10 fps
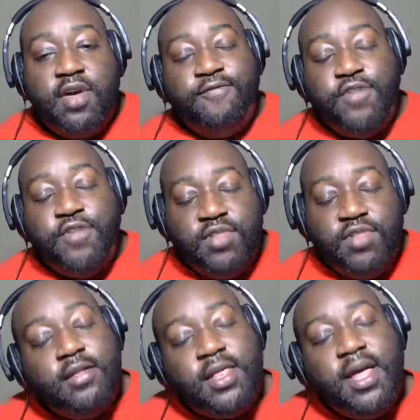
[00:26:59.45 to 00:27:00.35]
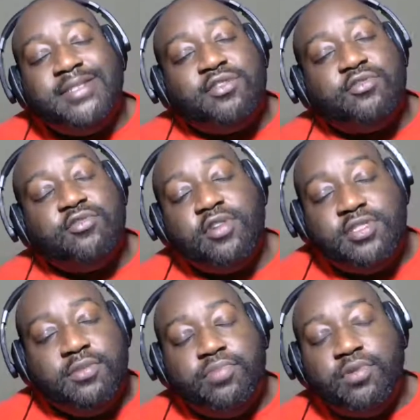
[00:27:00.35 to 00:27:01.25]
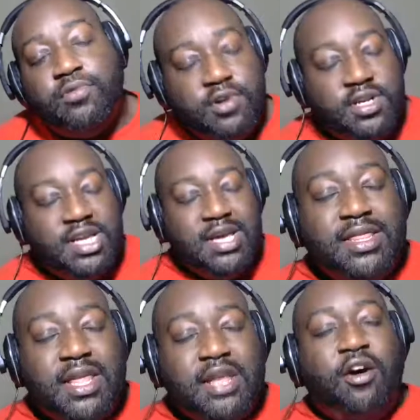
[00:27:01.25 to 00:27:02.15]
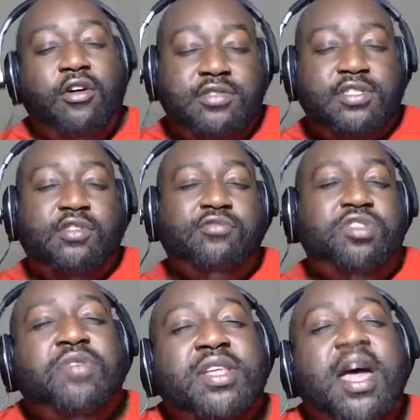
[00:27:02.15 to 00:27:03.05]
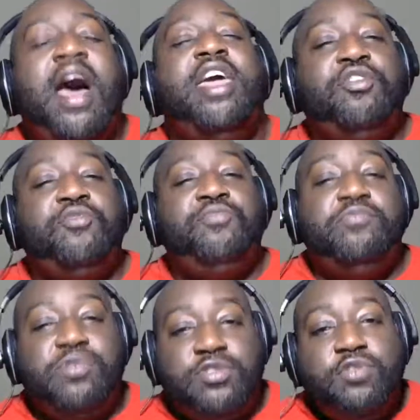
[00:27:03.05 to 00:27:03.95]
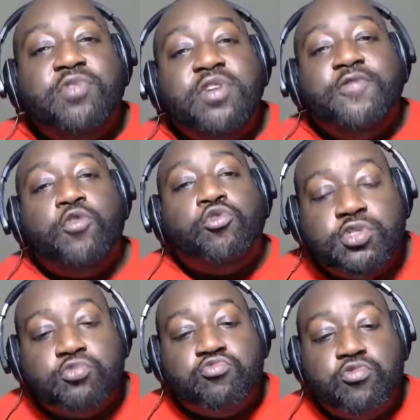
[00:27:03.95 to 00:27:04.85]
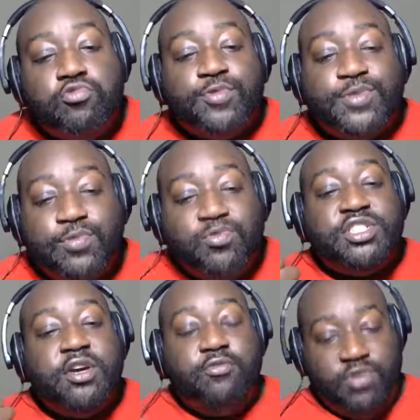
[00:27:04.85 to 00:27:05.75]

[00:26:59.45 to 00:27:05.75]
if you legalize it across the board, then also you can hire people to enforce the rules, which